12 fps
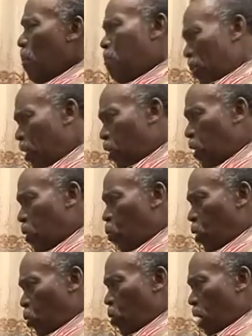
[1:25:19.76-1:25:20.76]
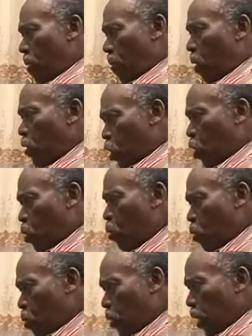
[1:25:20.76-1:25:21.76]
appreciate what you have until you
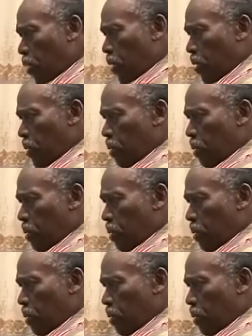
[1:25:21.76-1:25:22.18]
lose it.